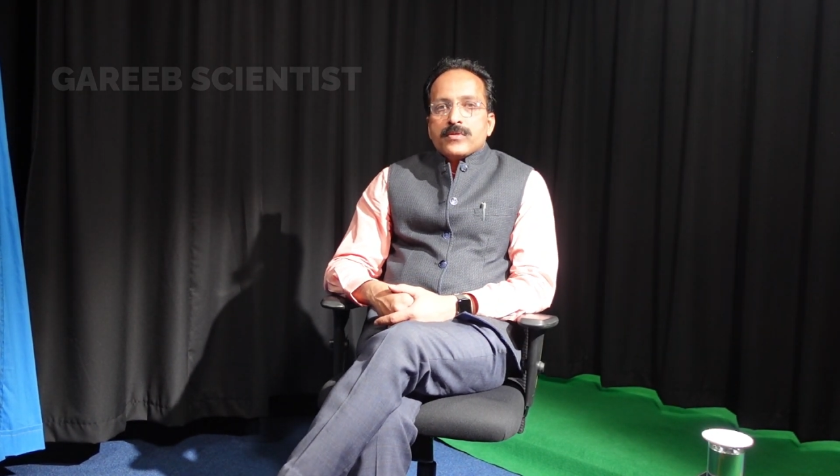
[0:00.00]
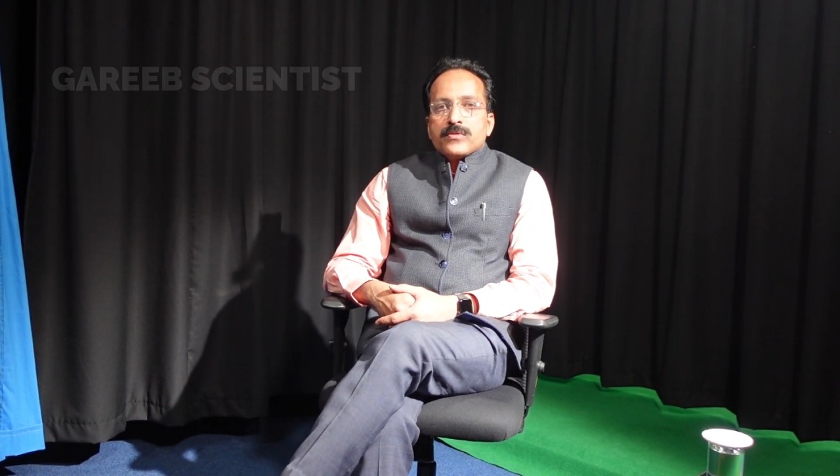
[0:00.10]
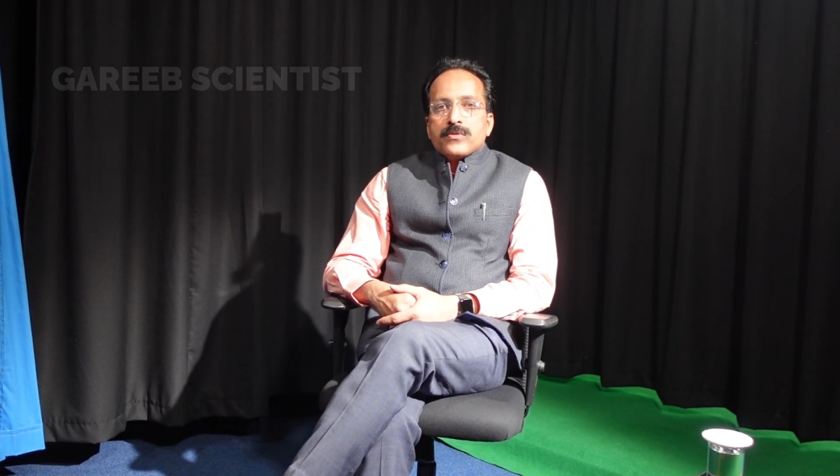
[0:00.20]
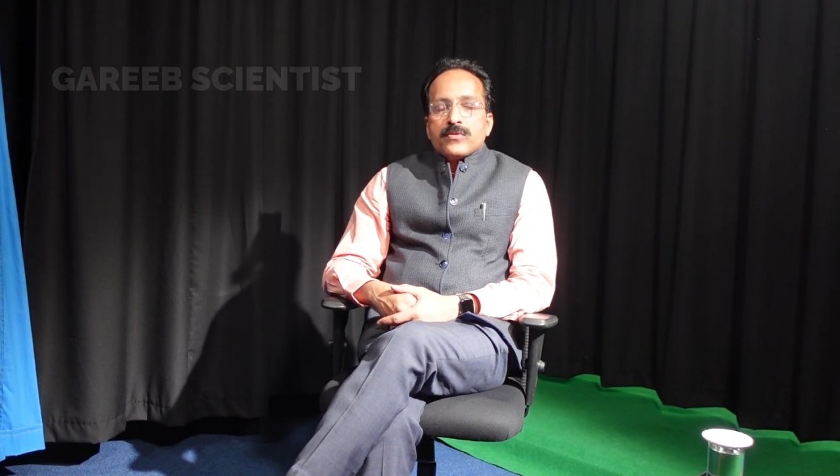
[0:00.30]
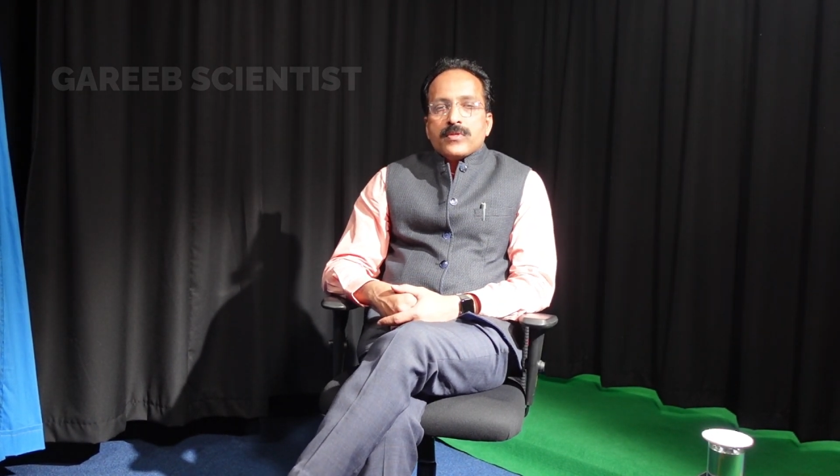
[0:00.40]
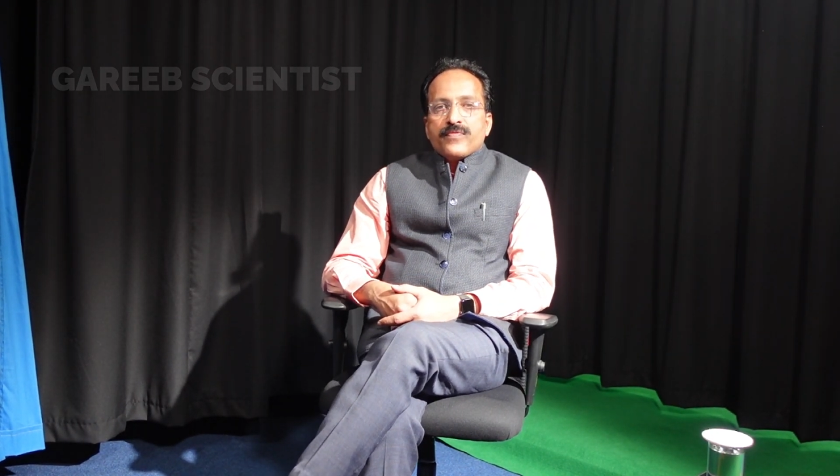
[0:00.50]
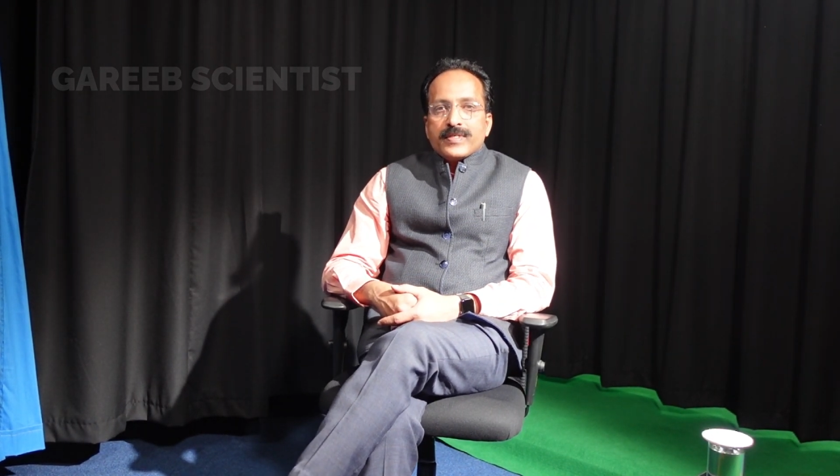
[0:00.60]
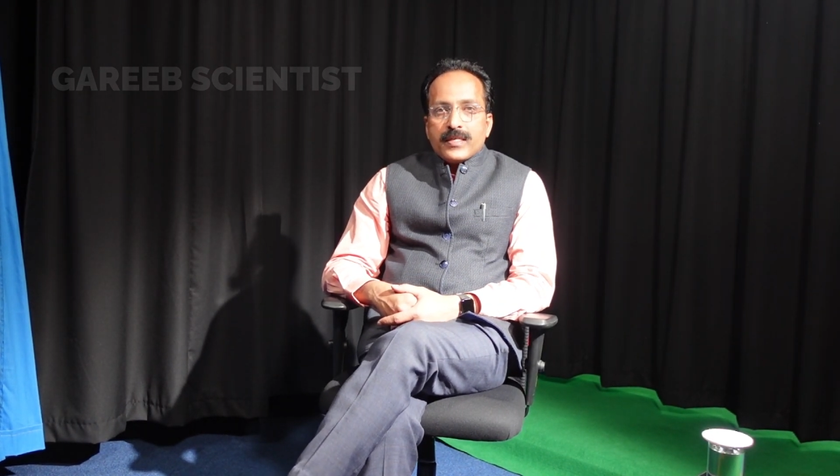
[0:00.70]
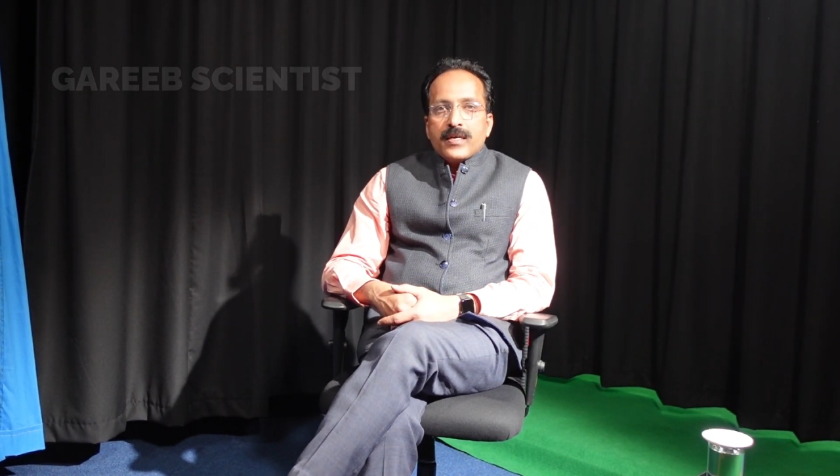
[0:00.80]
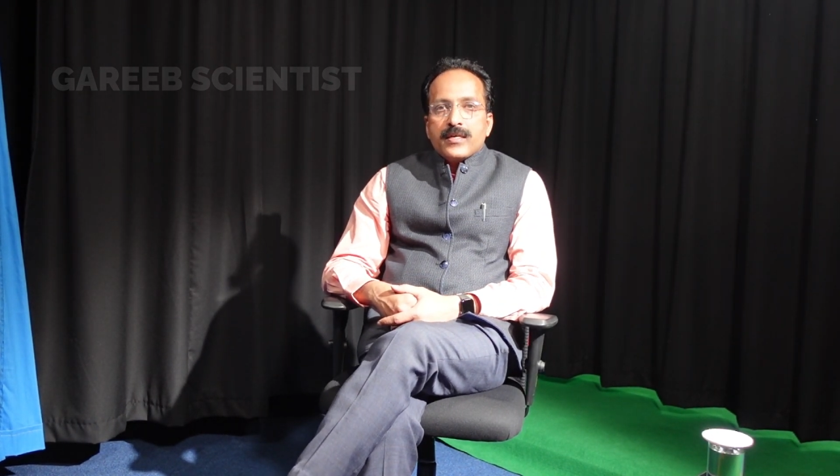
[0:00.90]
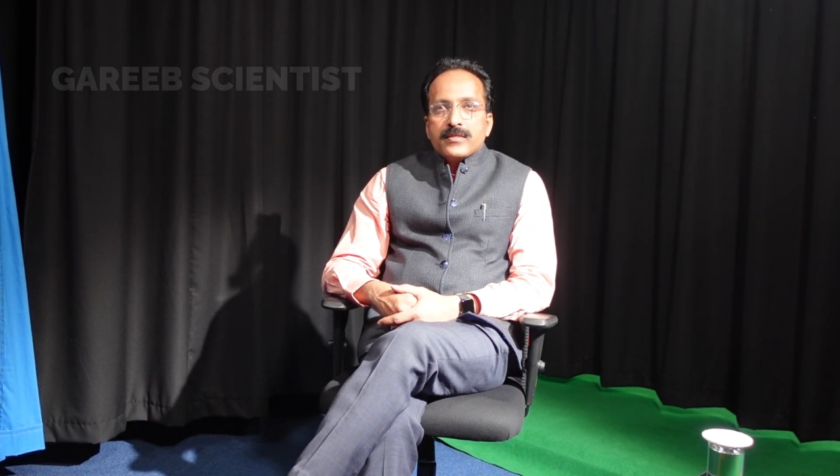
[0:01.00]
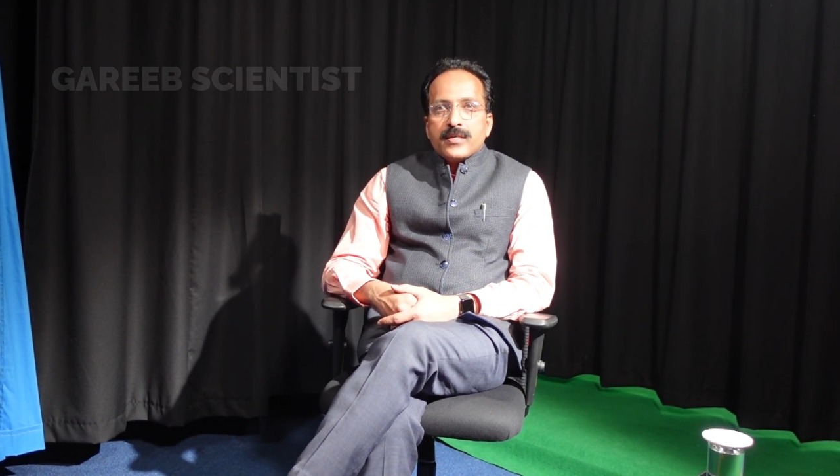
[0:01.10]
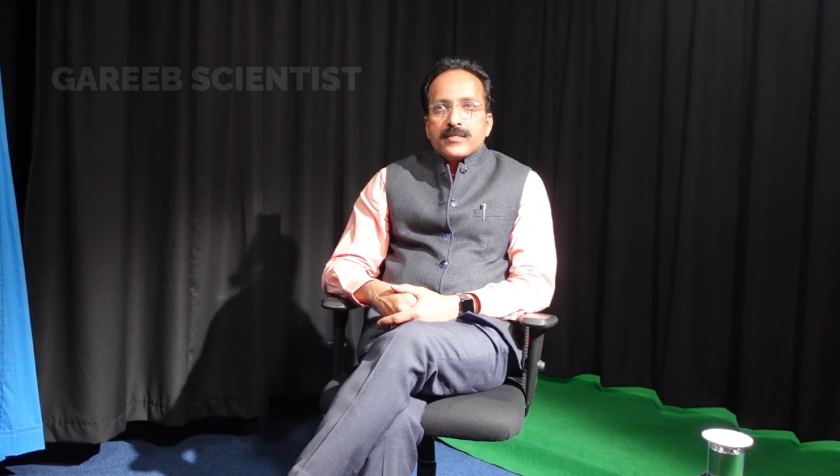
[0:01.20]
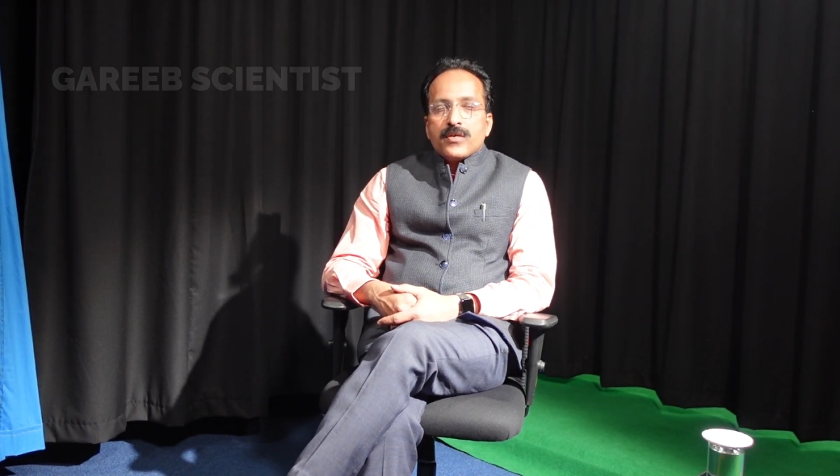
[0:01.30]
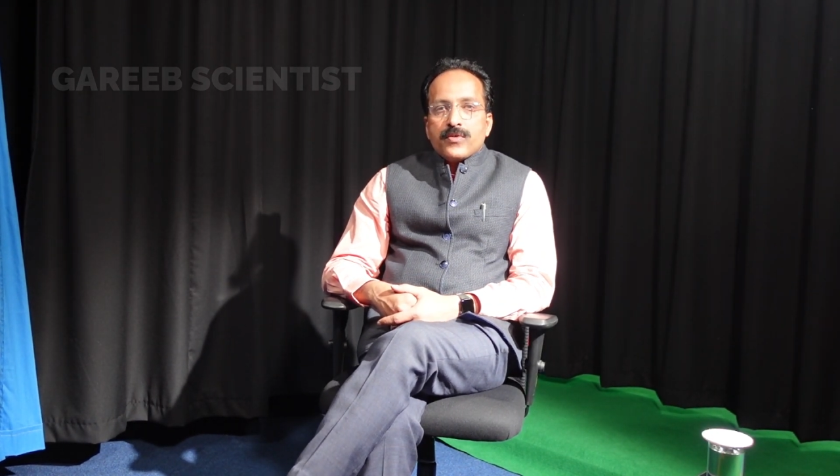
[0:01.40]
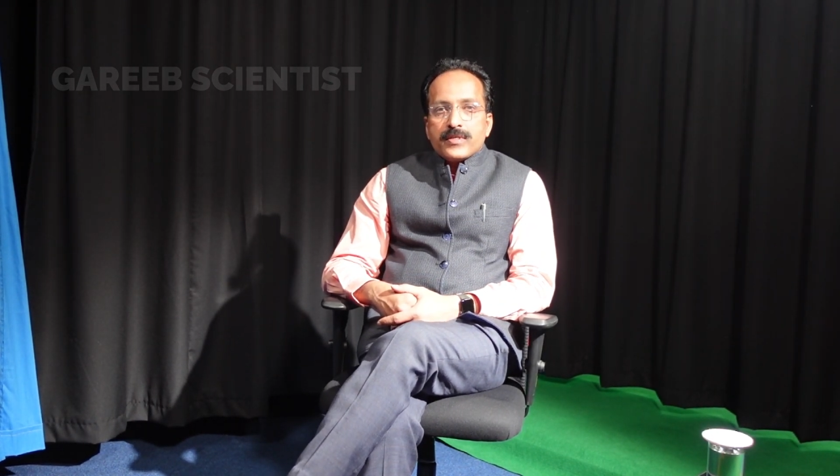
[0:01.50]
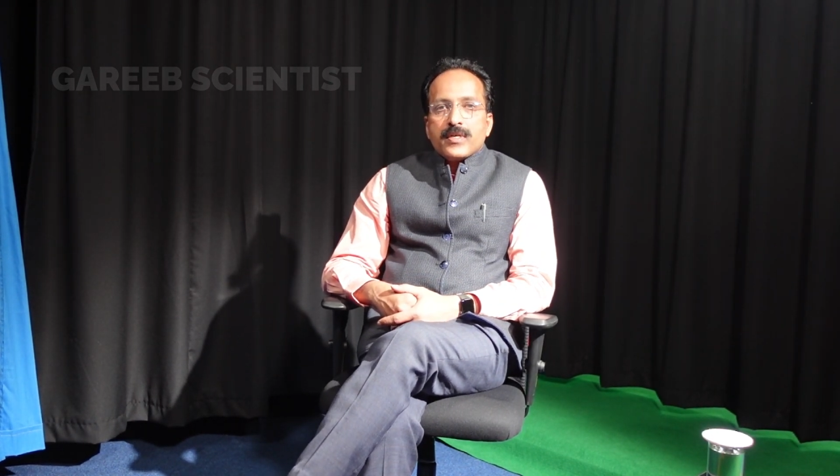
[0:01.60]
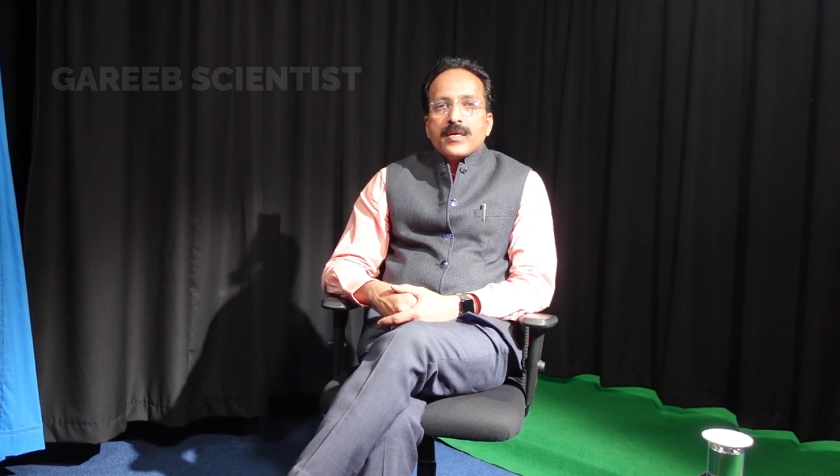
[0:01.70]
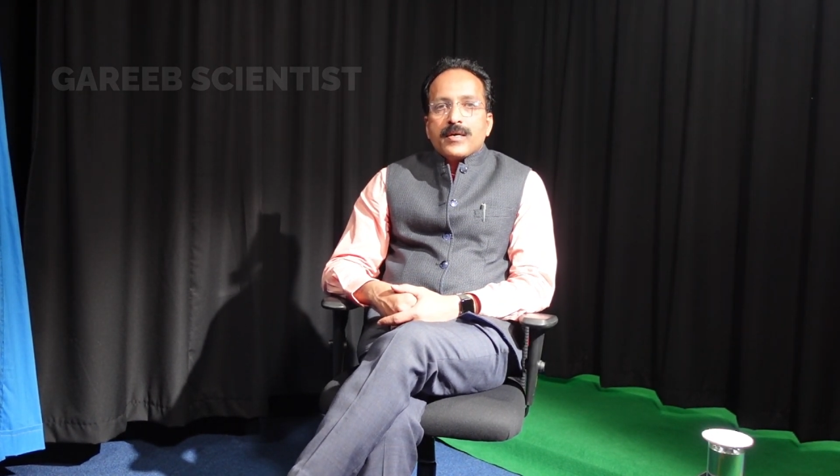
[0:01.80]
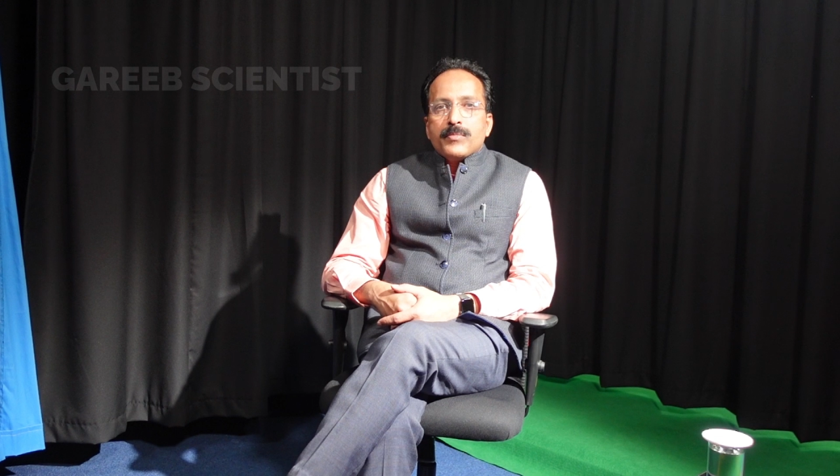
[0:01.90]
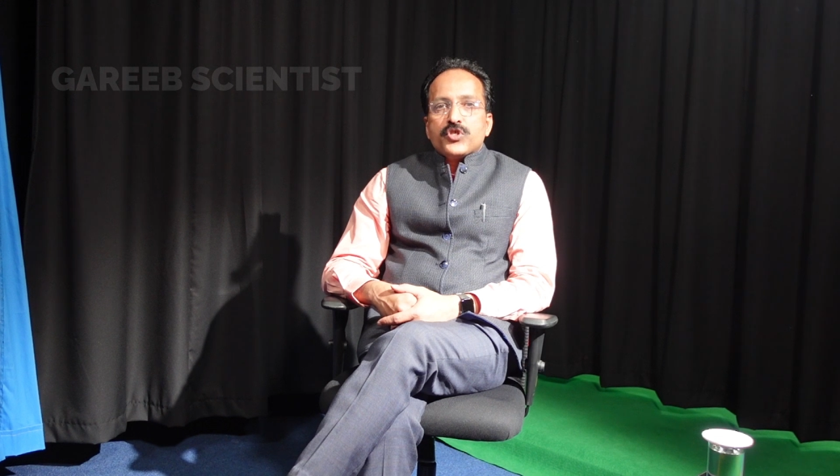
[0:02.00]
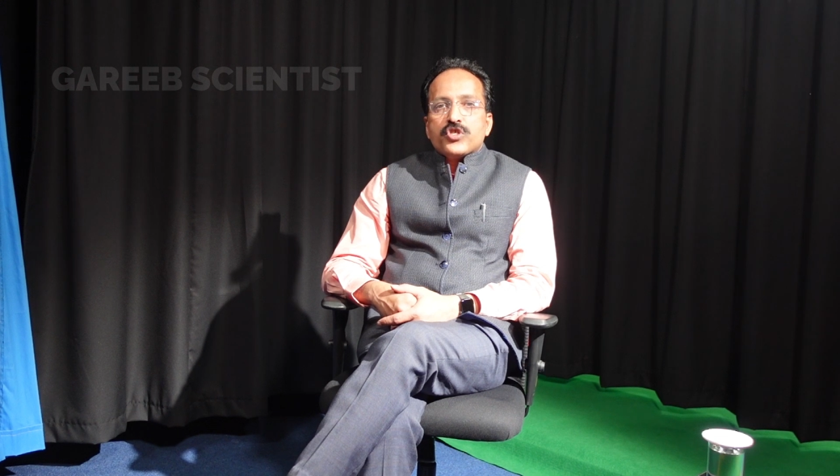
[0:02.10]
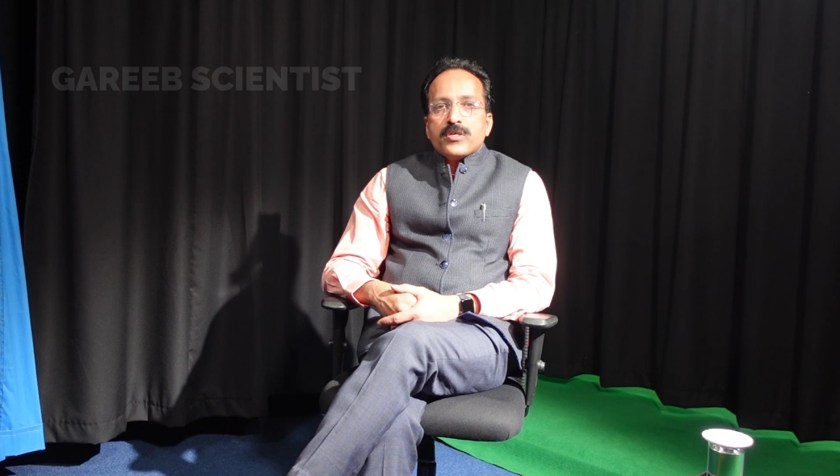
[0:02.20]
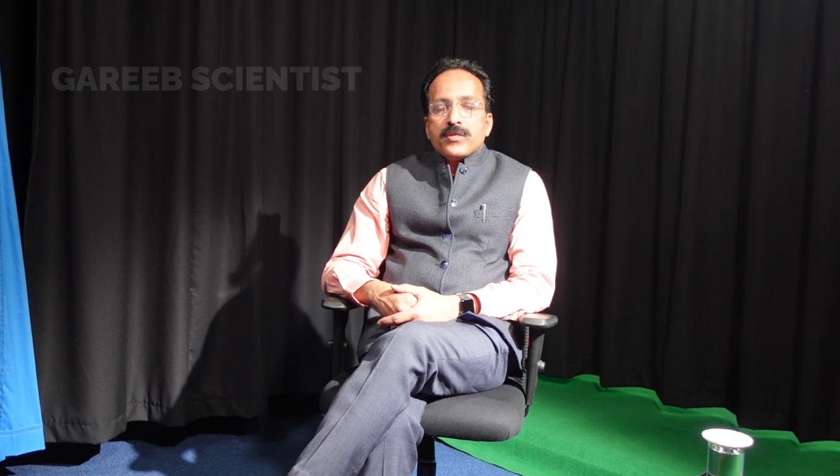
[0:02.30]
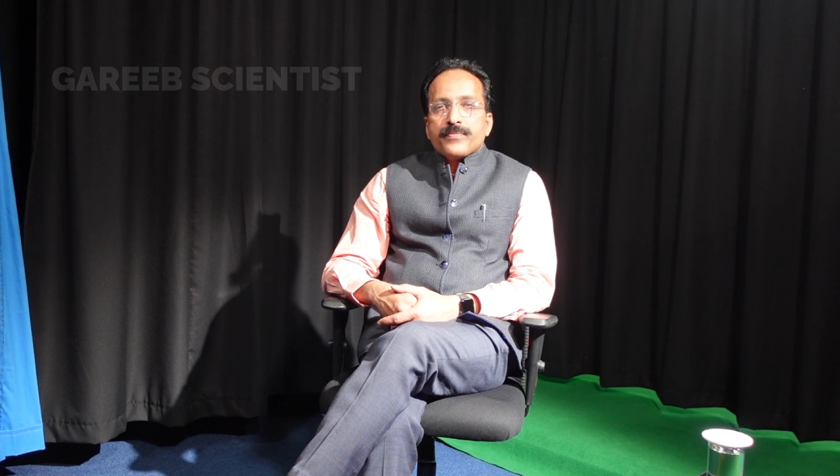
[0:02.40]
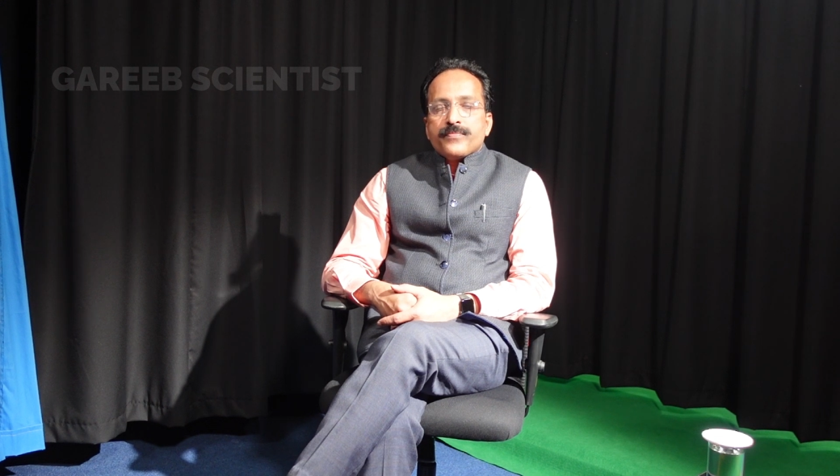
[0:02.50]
So the facility is just now recently commissioned.